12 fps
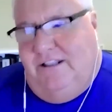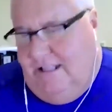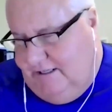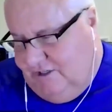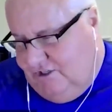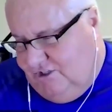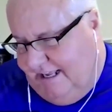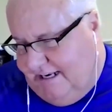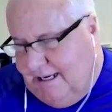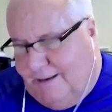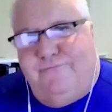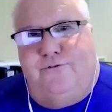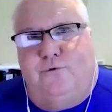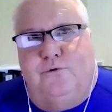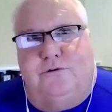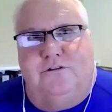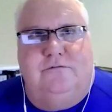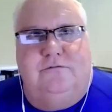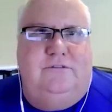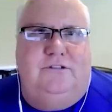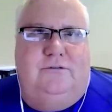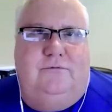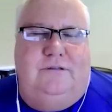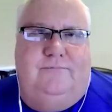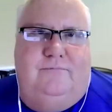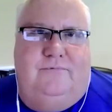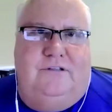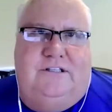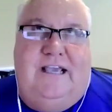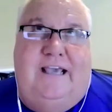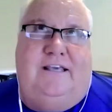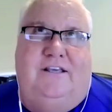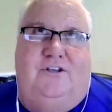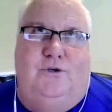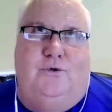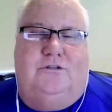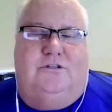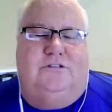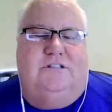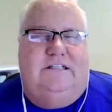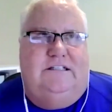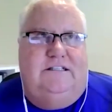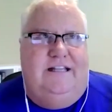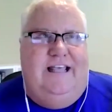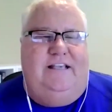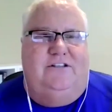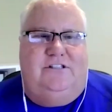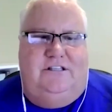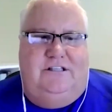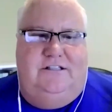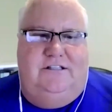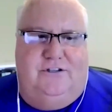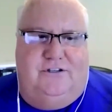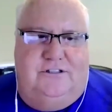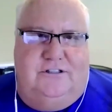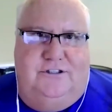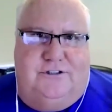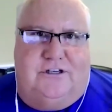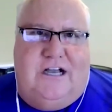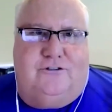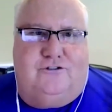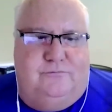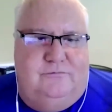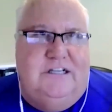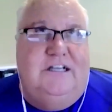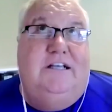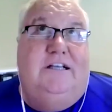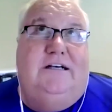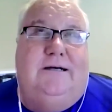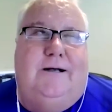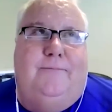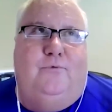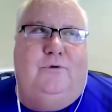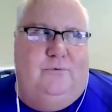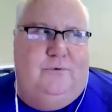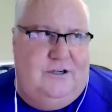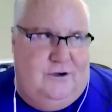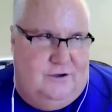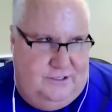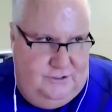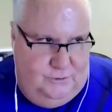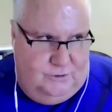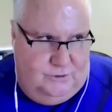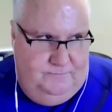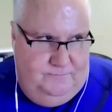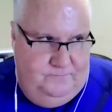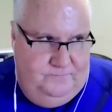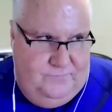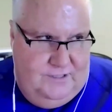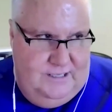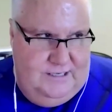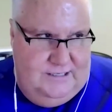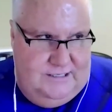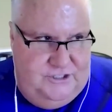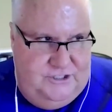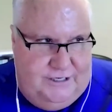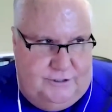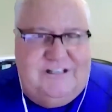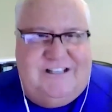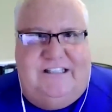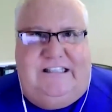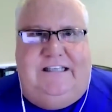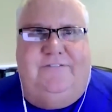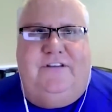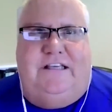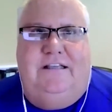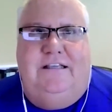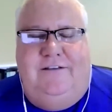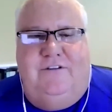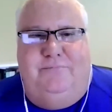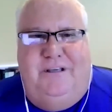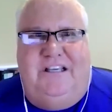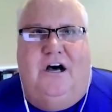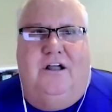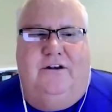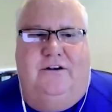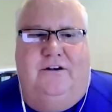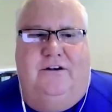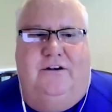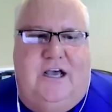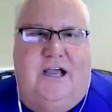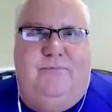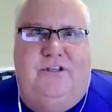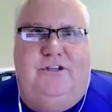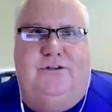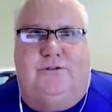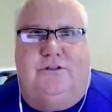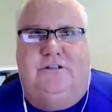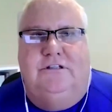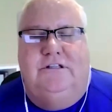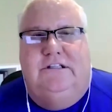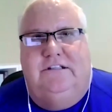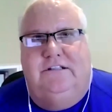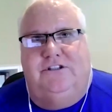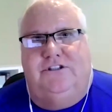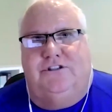something that is set up for taking your legacy and your what do you want to call it? Your generous giving, even beyond the time that you're